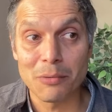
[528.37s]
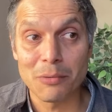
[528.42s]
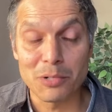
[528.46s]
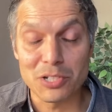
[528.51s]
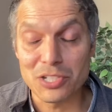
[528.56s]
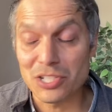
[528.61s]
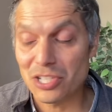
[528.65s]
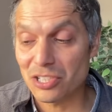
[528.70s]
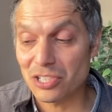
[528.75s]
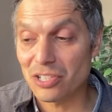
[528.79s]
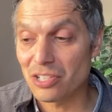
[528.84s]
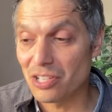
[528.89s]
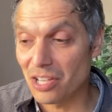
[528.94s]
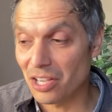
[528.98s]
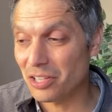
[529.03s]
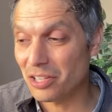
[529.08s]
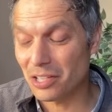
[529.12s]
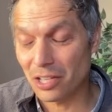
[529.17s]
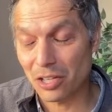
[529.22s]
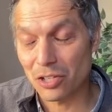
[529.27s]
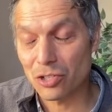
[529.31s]
which is
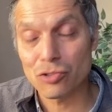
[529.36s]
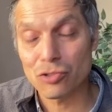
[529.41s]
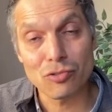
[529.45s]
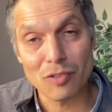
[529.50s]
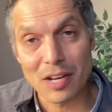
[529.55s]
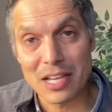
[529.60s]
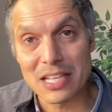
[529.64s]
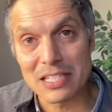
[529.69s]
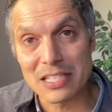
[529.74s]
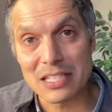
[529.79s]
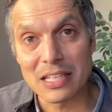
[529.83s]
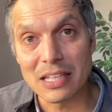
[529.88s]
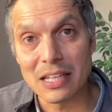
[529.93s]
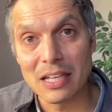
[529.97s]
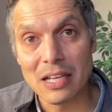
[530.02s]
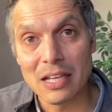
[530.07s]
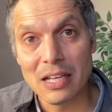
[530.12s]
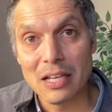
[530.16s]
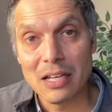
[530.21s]
a crazy